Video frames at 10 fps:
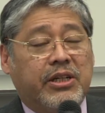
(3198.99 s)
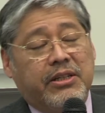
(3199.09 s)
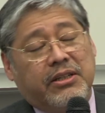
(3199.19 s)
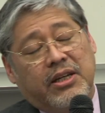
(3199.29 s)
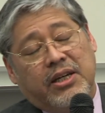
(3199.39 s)
And I
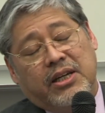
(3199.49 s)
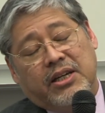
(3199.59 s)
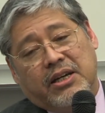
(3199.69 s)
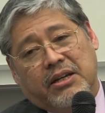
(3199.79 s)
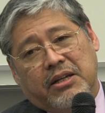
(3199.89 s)
think
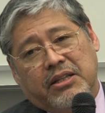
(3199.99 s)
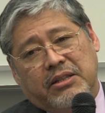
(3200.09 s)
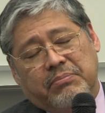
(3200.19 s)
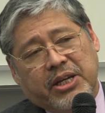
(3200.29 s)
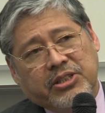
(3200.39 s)

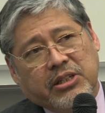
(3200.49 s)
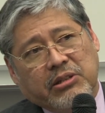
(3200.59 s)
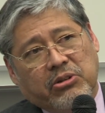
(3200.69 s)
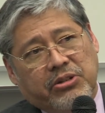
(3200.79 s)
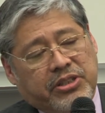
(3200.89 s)
the basic
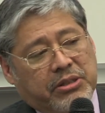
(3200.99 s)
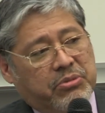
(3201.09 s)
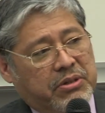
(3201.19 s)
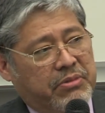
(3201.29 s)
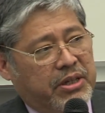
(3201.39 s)
laws that
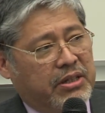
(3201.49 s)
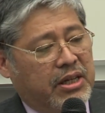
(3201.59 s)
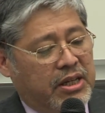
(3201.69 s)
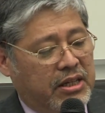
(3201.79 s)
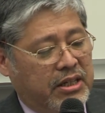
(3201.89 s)
we've been
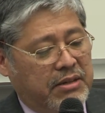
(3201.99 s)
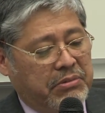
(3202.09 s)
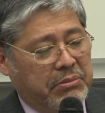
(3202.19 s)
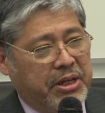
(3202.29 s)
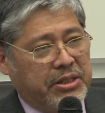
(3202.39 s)

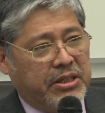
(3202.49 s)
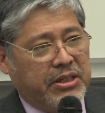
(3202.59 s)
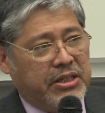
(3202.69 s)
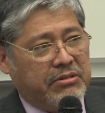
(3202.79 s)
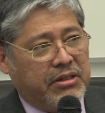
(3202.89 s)
implementing
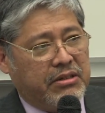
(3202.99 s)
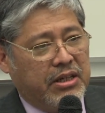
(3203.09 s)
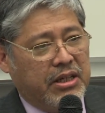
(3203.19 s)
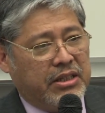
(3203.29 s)
here are,